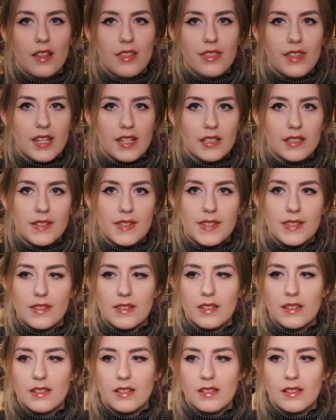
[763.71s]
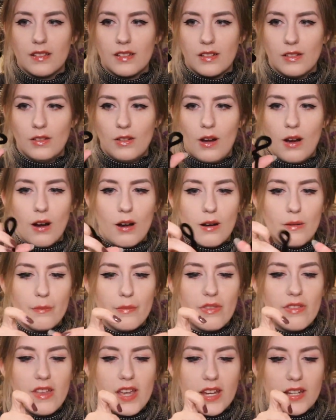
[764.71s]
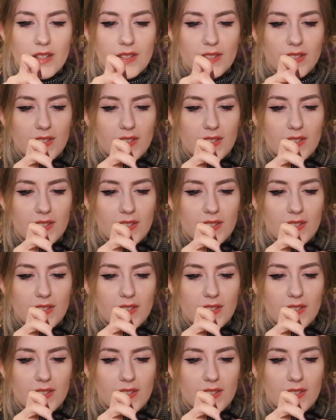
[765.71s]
these little arm things